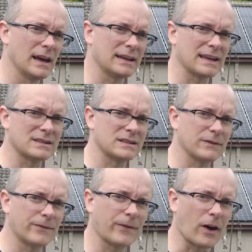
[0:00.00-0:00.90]
against
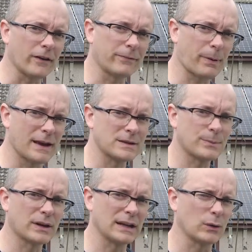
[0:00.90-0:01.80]
the five pence
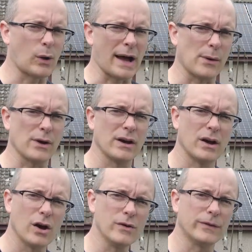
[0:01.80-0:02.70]
per kilowatt hour
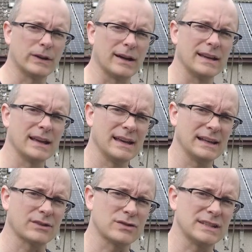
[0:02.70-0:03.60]
overnight
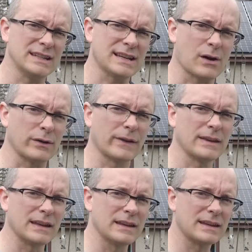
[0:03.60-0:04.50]
electricity tariff
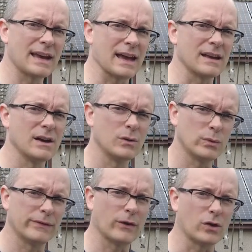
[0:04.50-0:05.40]
that you get
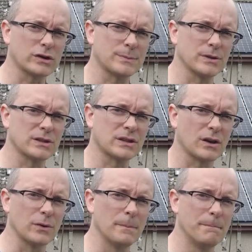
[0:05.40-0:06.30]
with Octopus
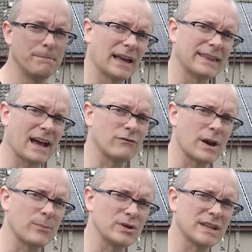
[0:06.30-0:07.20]
Go. And that
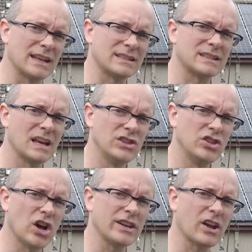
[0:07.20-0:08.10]
represents
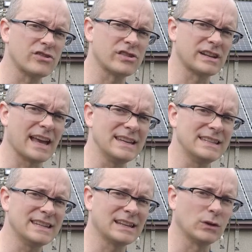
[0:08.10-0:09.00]

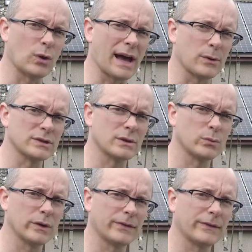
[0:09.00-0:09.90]
980 kilowatt hours
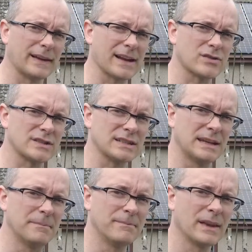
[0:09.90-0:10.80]
worth of
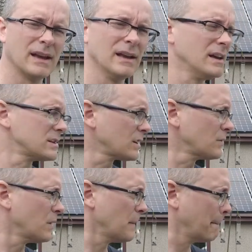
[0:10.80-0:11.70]
electricity.
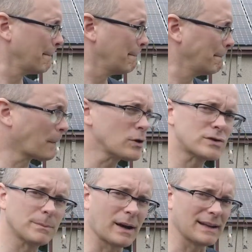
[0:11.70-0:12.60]
So
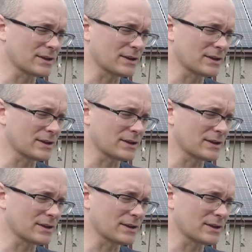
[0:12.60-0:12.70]
most of my